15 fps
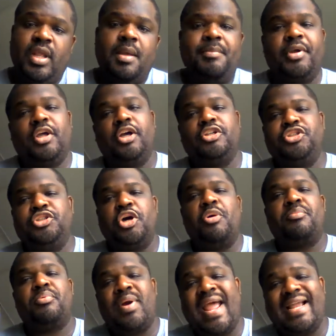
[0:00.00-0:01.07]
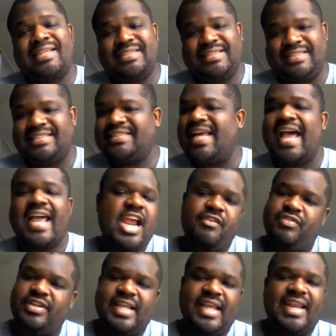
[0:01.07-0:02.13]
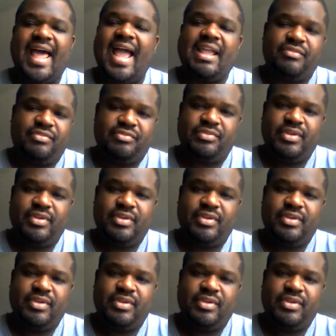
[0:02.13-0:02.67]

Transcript: because you don't practice. It's not everyday life.